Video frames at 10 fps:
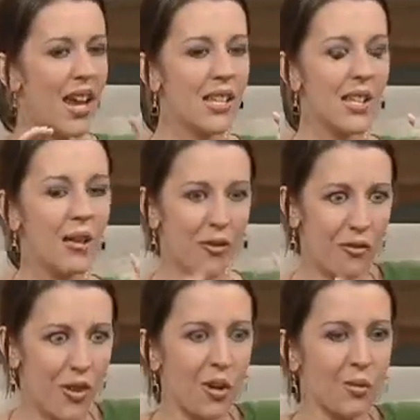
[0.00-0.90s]
So
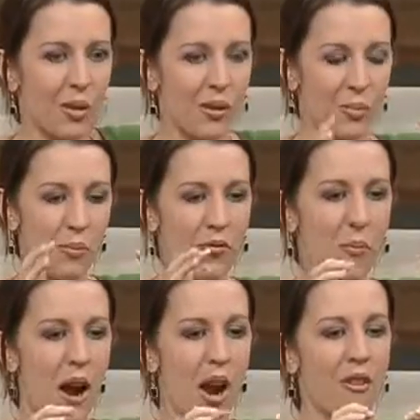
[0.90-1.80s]

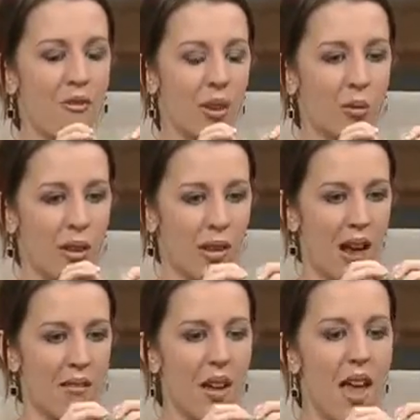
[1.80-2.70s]
my heart filled with love,